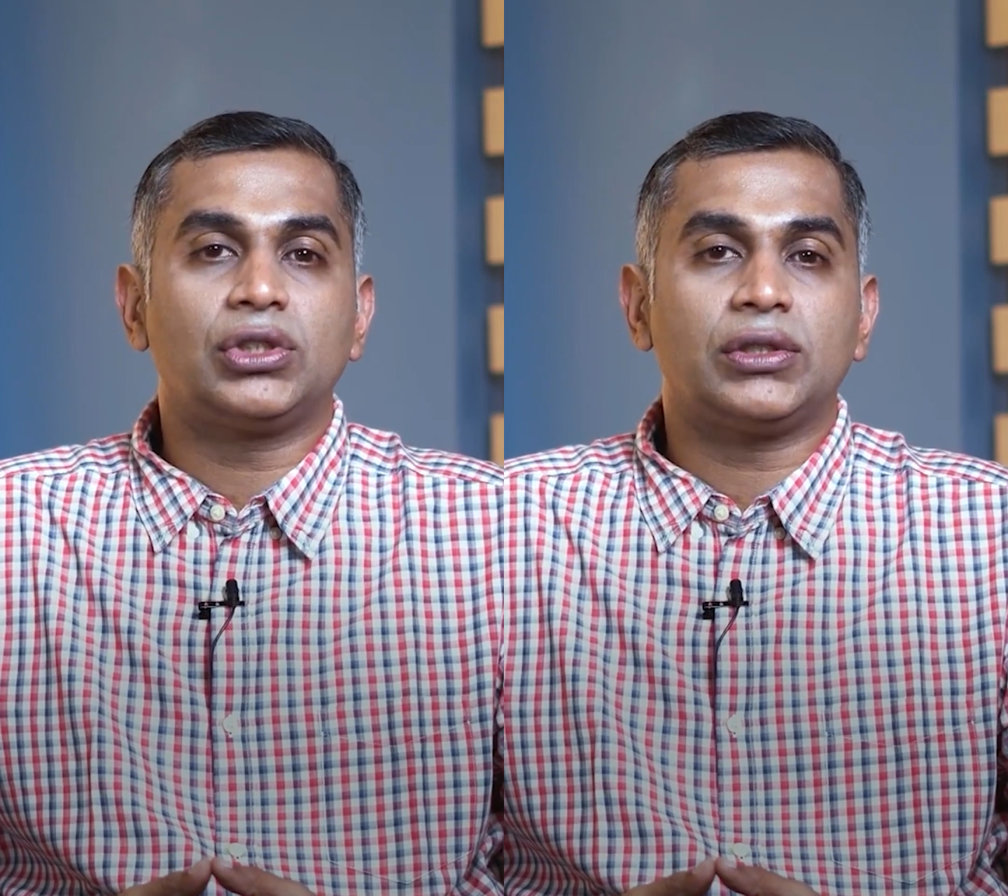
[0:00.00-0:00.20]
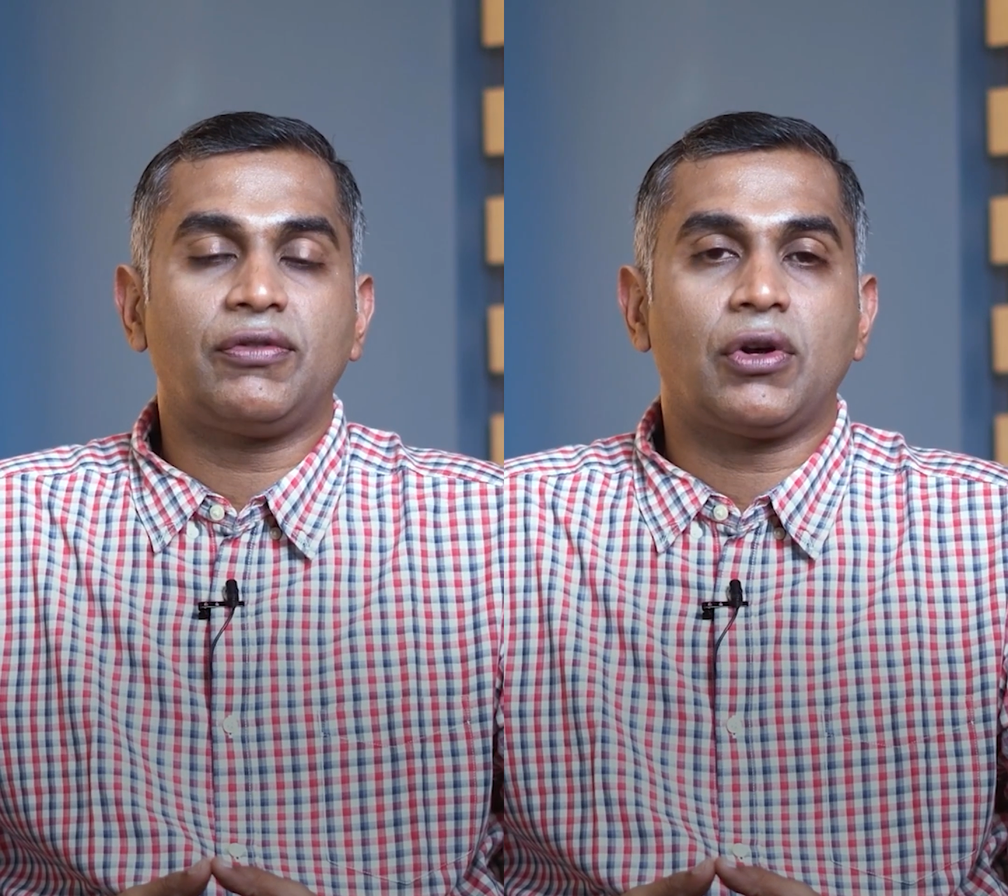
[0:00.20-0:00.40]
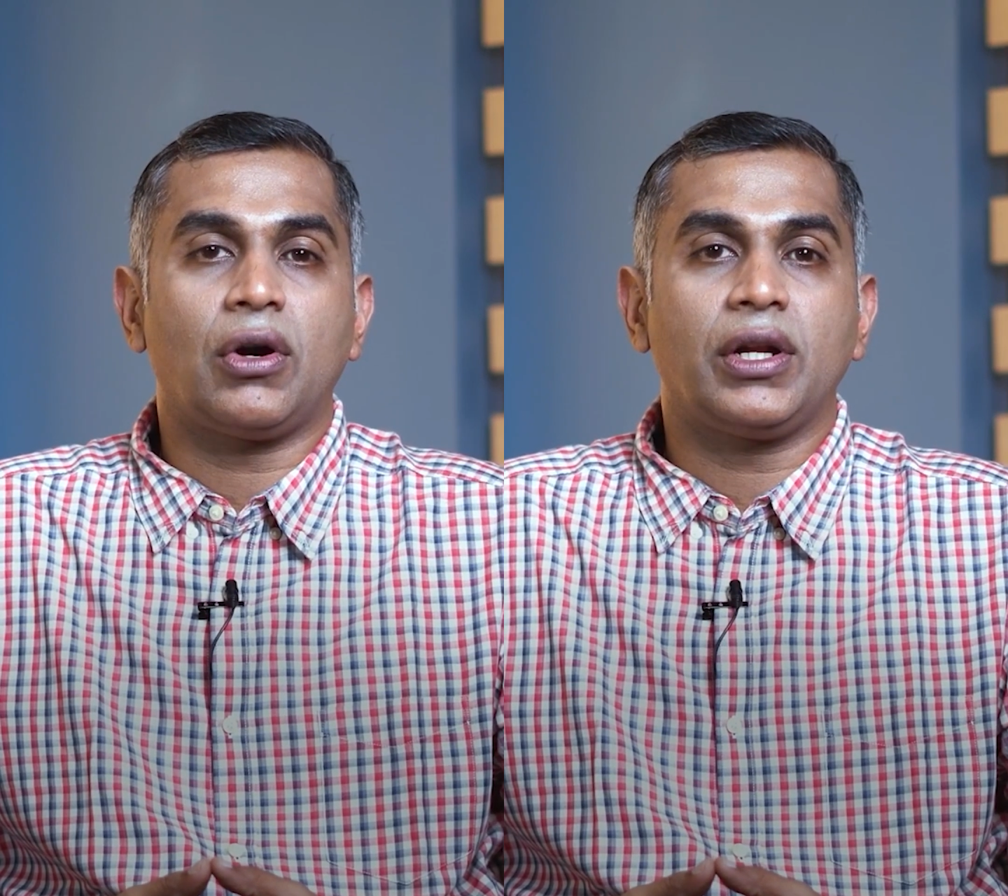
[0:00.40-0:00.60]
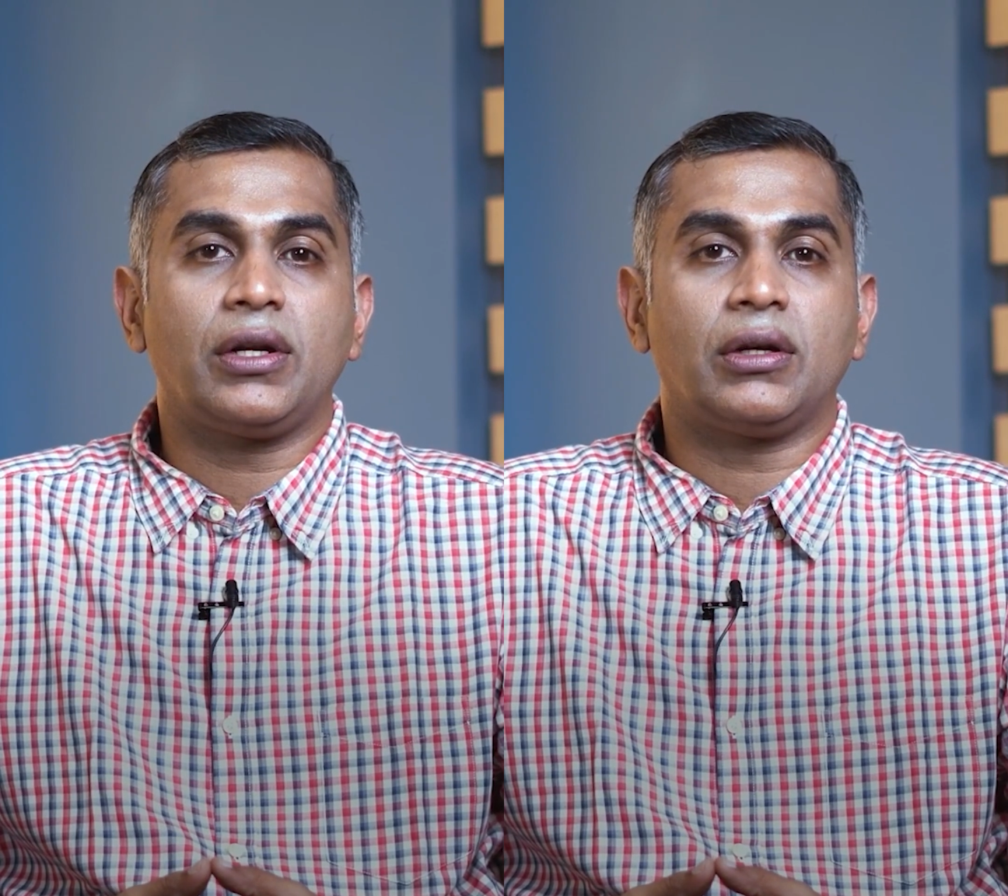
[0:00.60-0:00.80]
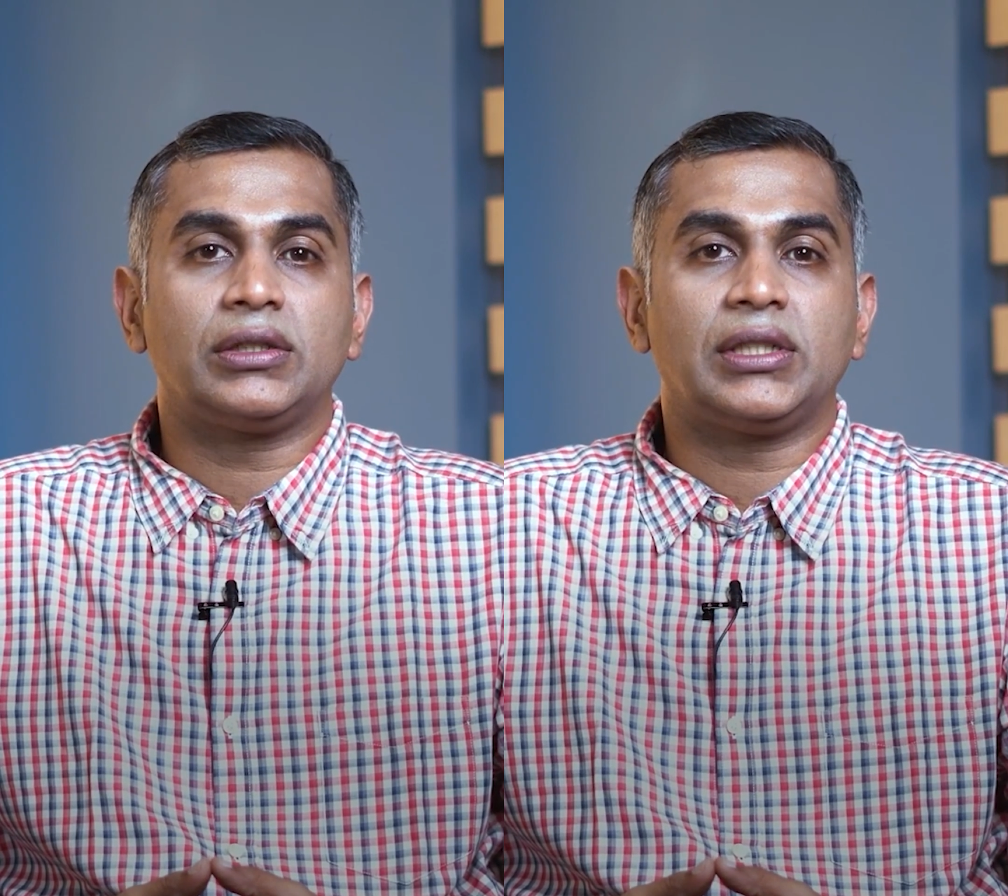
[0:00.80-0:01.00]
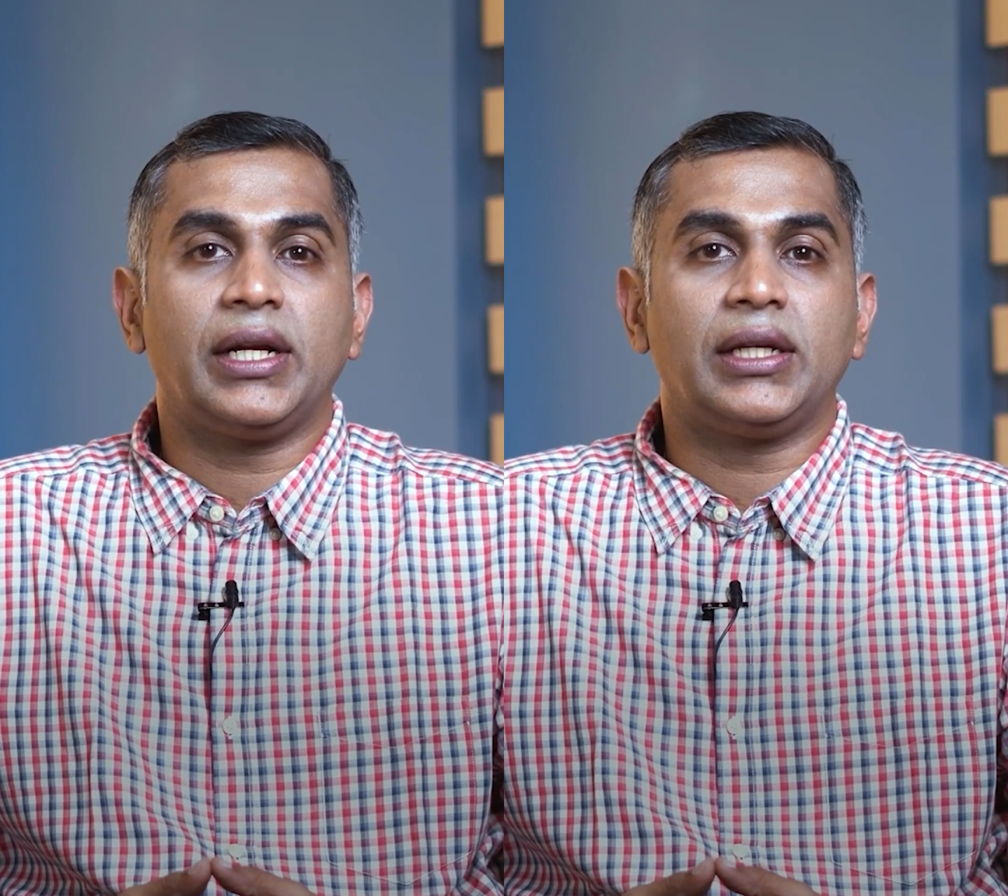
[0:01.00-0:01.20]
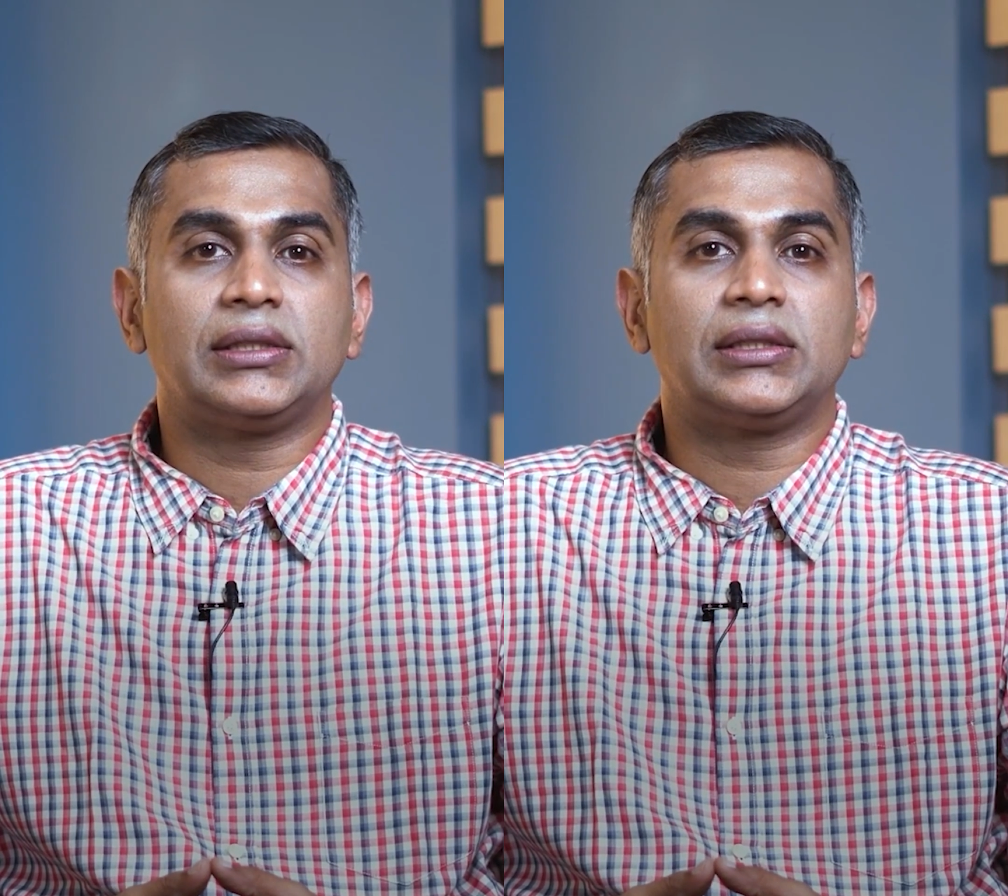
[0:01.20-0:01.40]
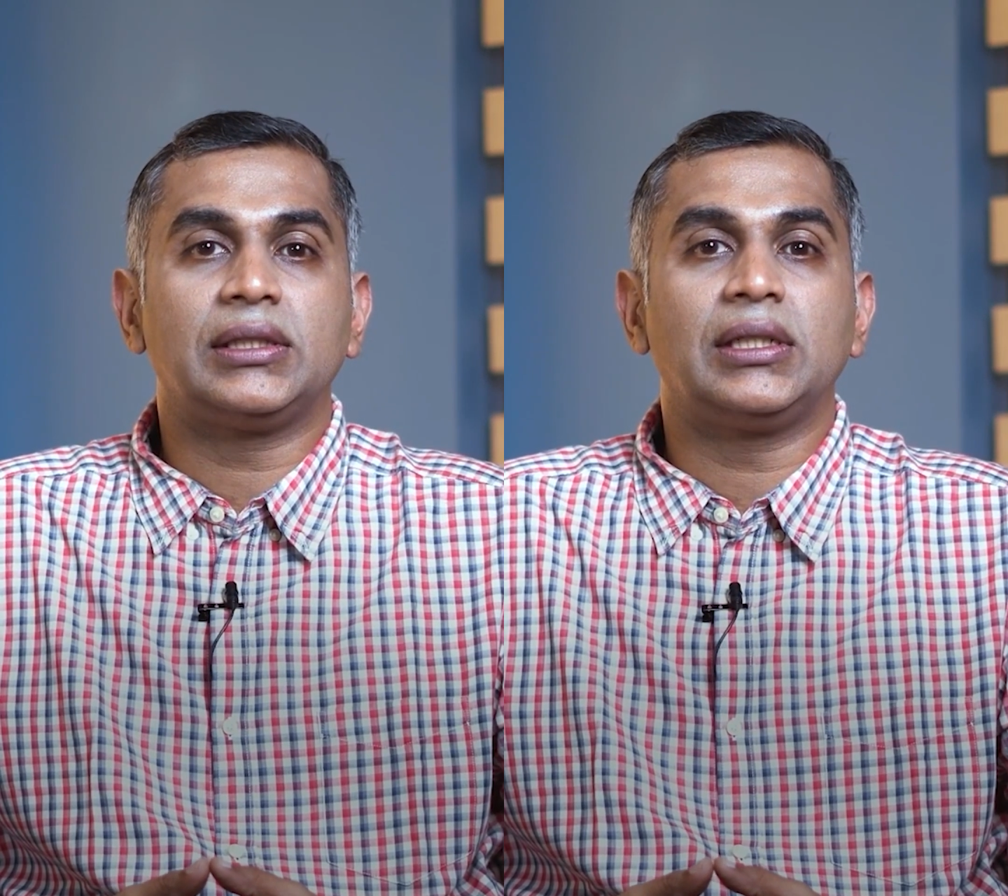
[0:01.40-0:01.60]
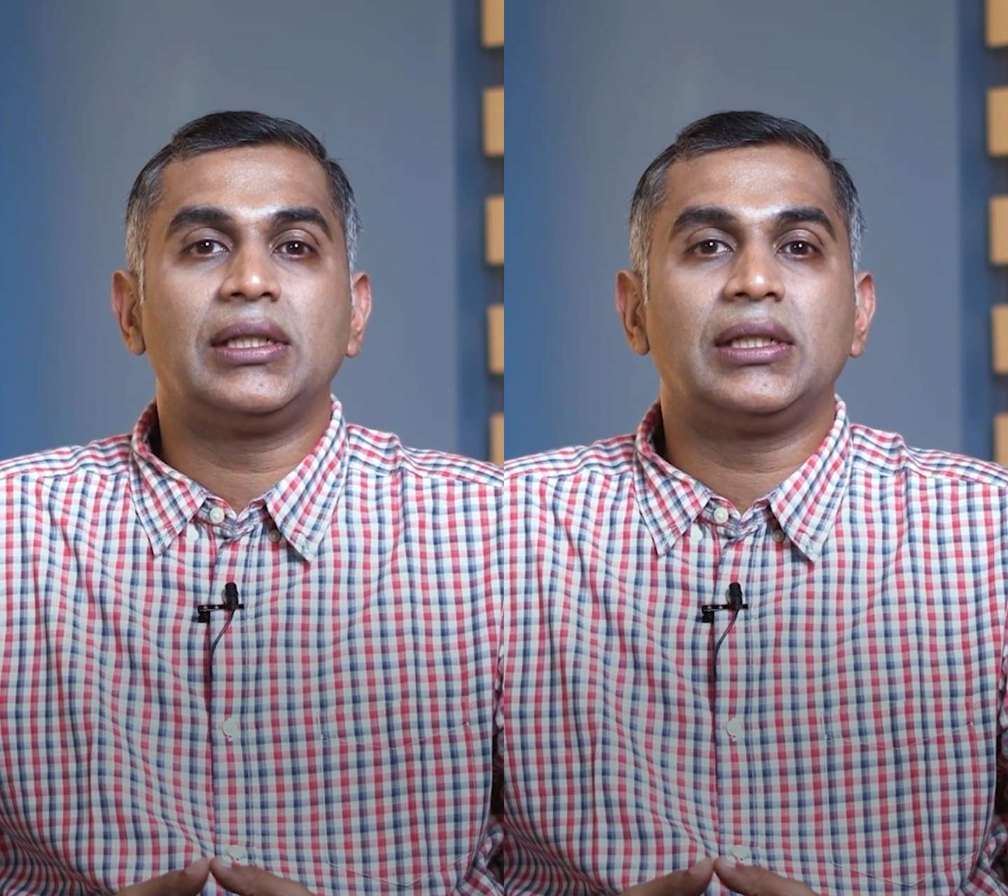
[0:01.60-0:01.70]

of chronic tonsillitis,